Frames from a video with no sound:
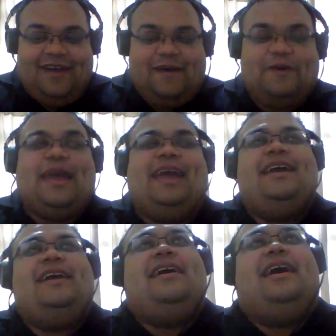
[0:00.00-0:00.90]

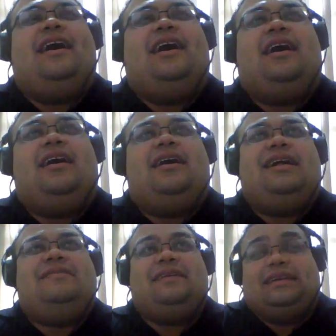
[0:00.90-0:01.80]
Okay,
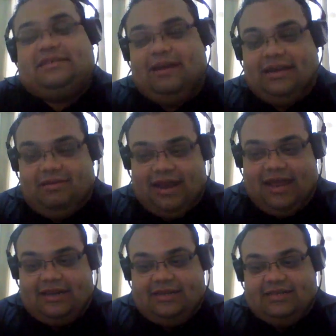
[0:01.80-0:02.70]
I think it's great for
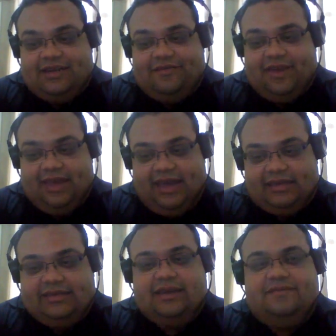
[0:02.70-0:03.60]
getting Java
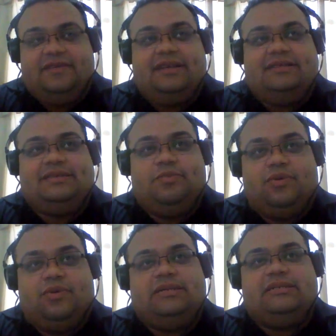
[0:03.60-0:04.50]
EE8. I think it's
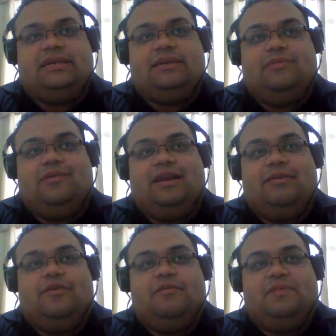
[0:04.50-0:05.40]
important that more
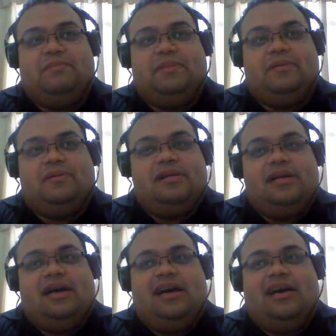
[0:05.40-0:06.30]
and more people
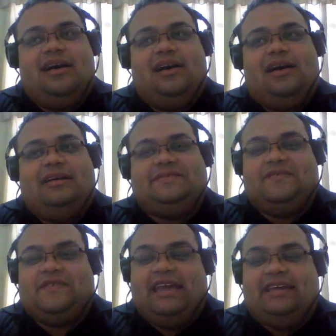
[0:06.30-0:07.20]

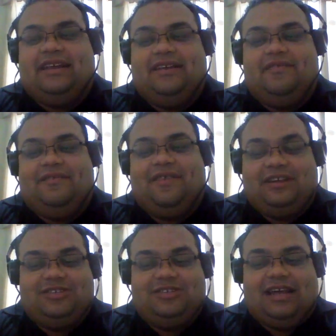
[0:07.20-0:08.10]
advocate and
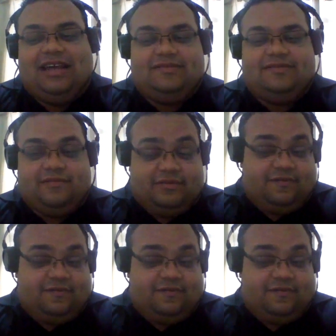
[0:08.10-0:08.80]
evangelize for